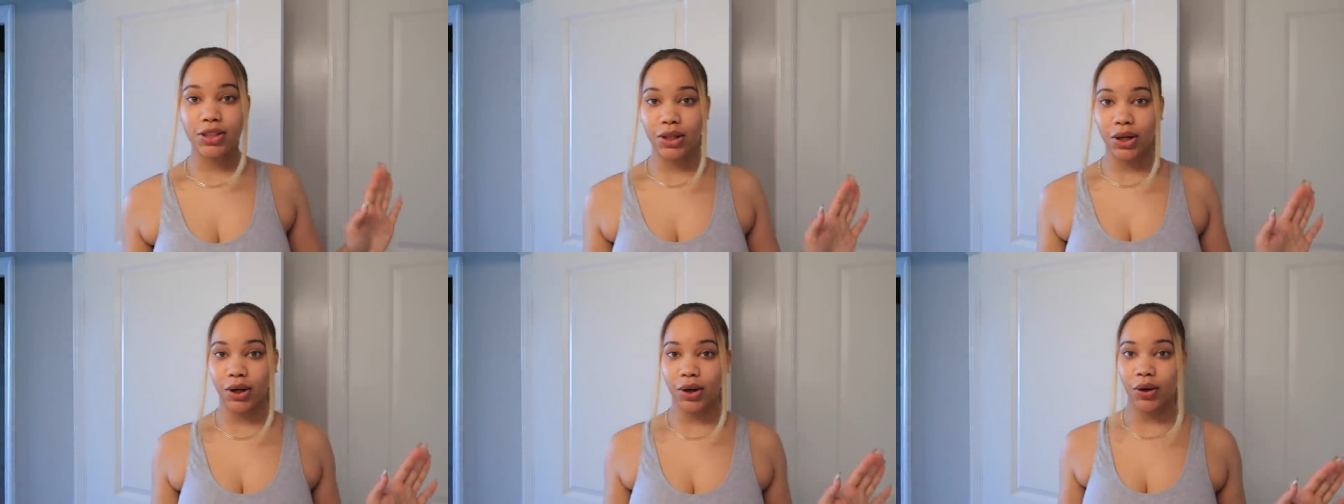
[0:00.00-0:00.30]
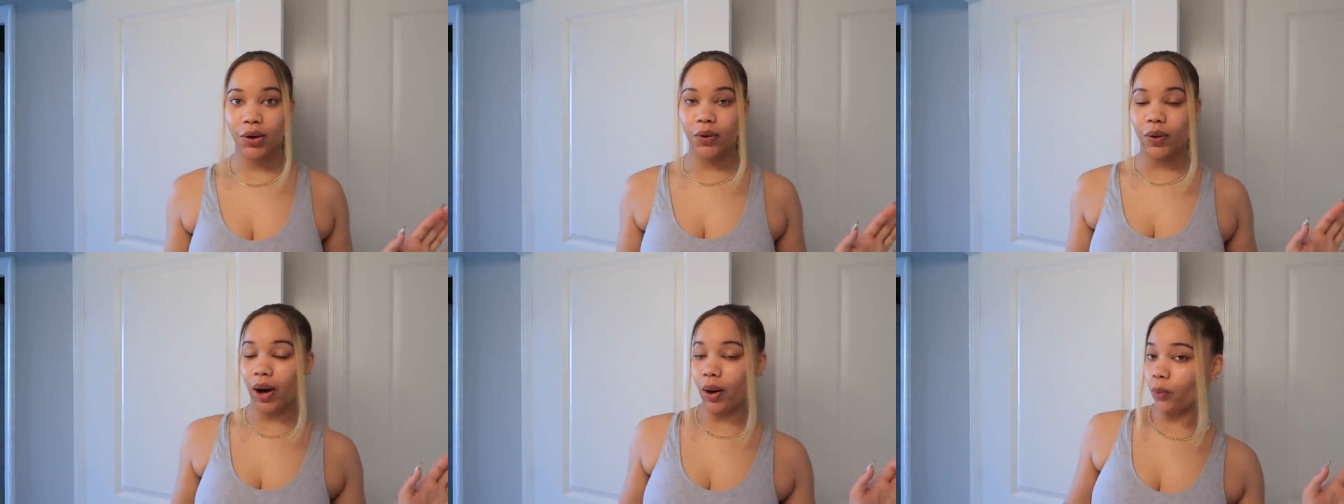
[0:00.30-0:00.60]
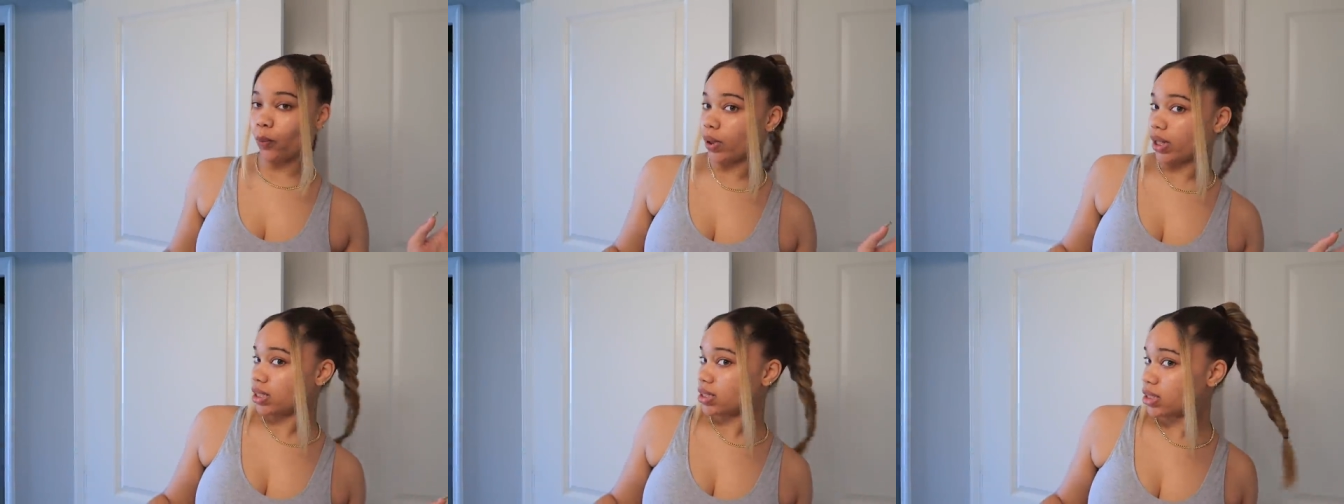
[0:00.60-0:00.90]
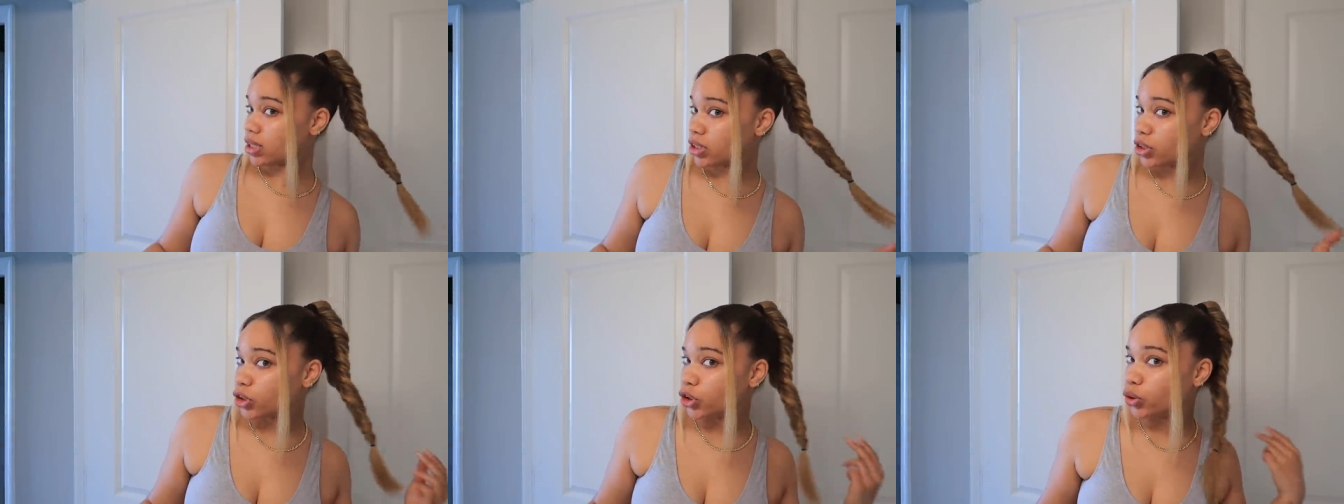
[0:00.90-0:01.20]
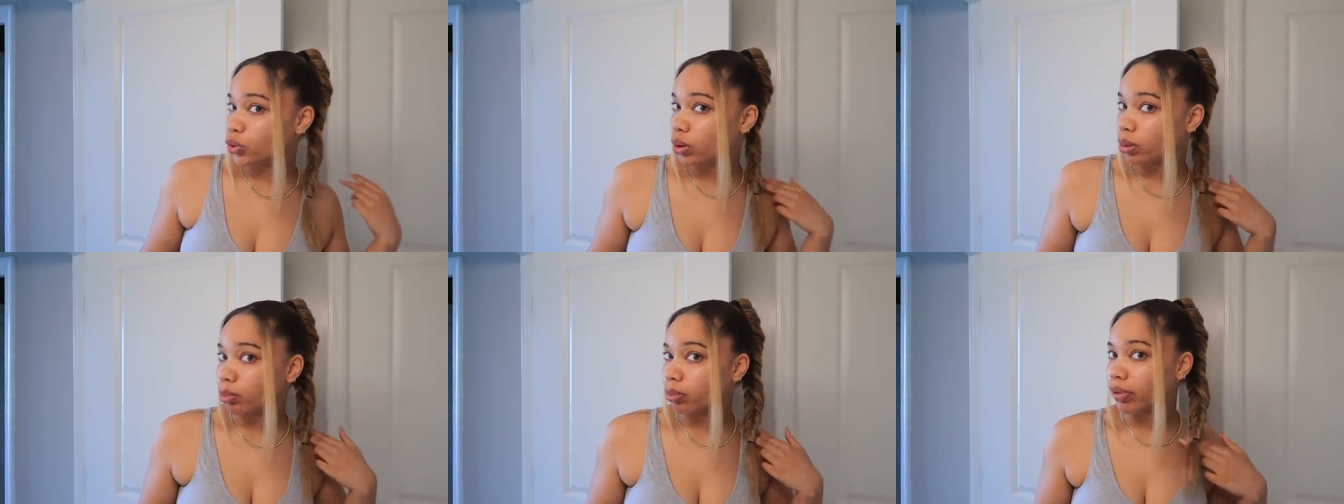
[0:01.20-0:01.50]
so I wanted to
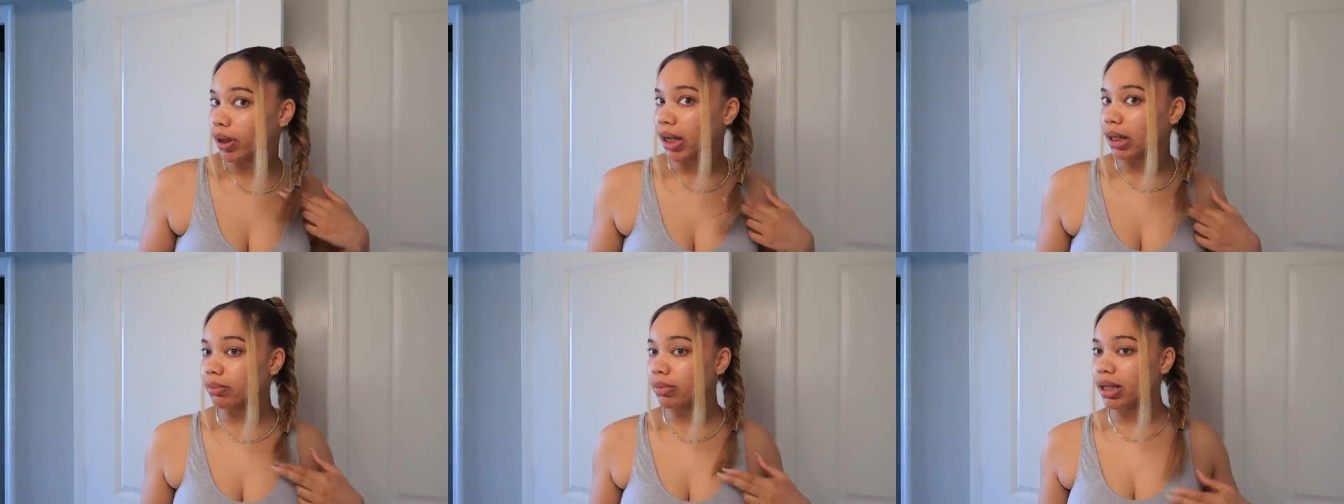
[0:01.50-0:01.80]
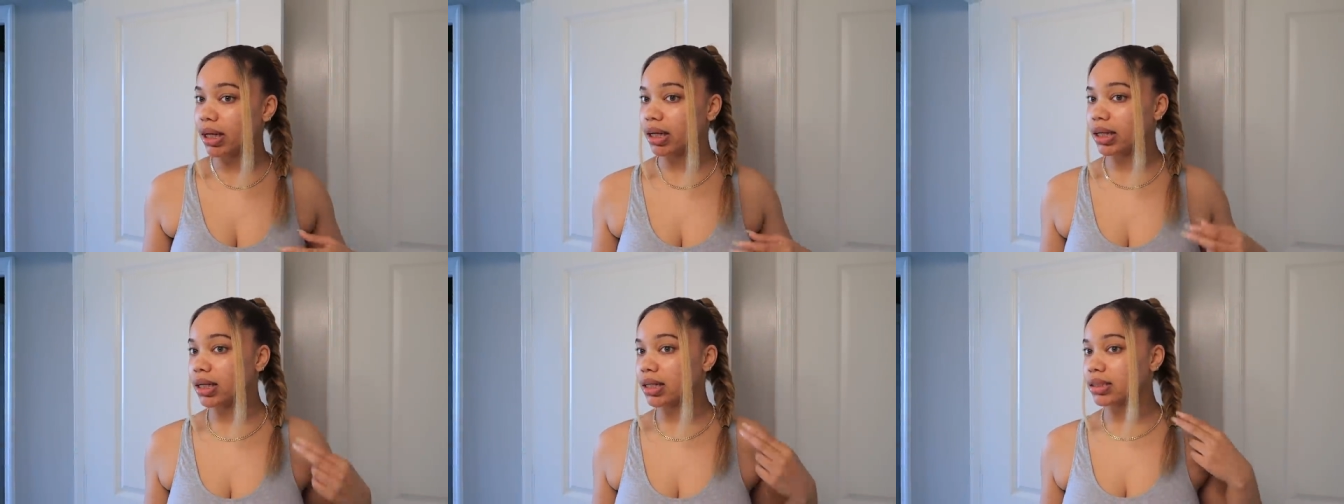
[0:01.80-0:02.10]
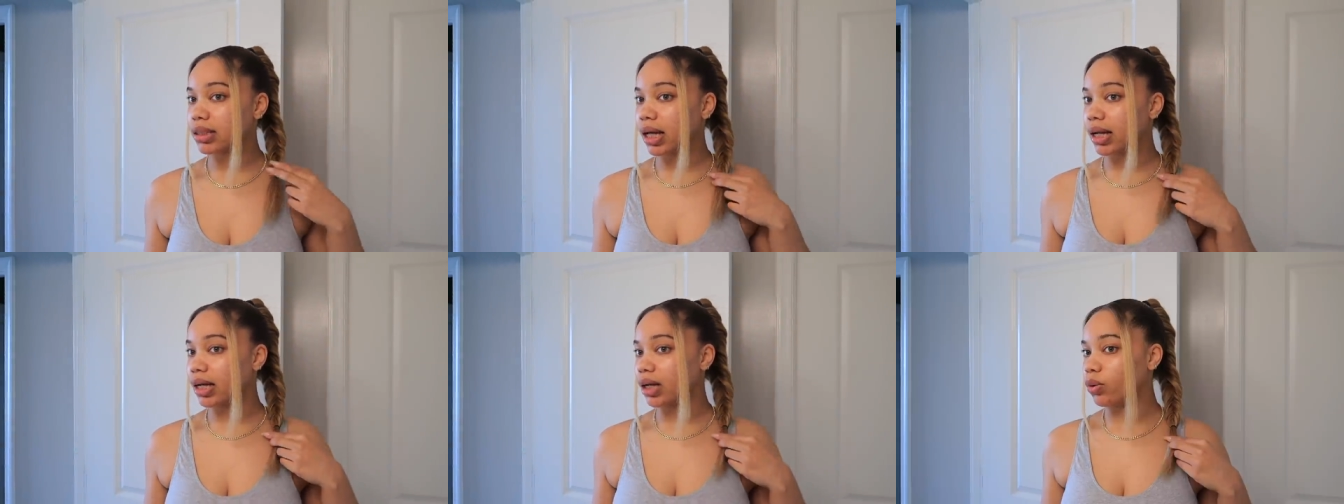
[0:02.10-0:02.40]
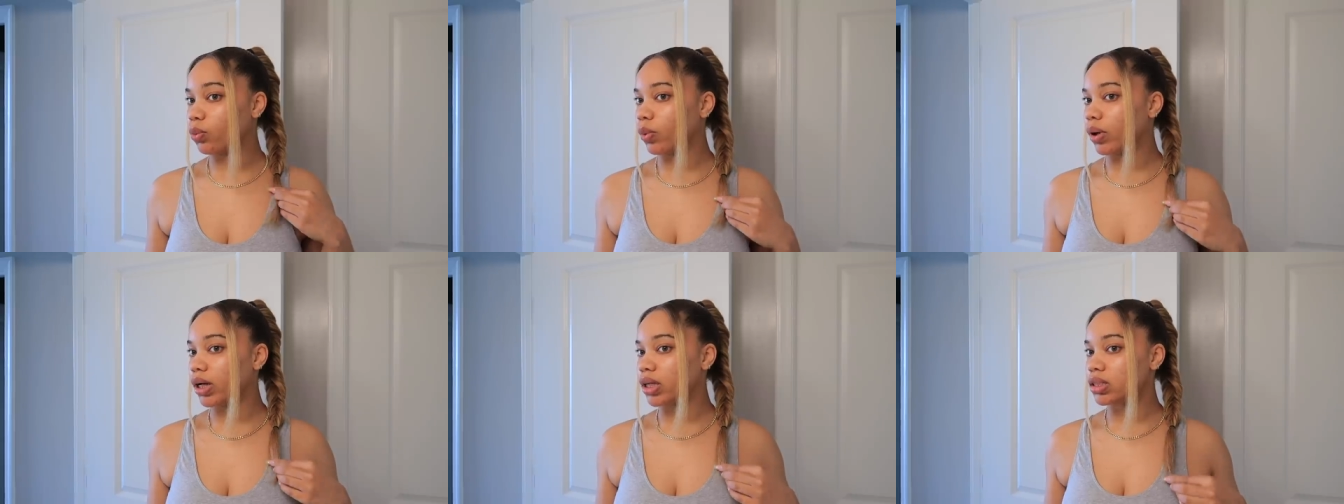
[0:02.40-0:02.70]
do a braid because I didn't want